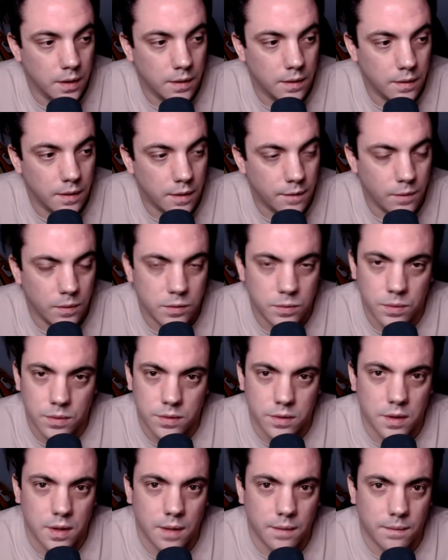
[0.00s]
always
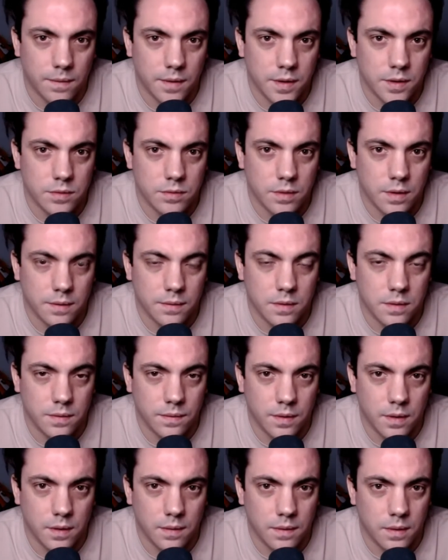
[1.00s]
watched the Netflix Drive to
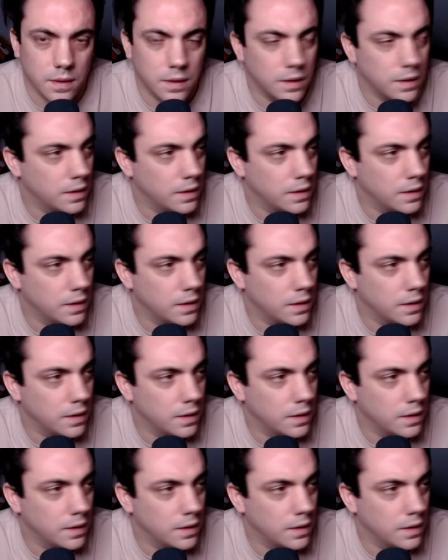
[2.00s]
Survive.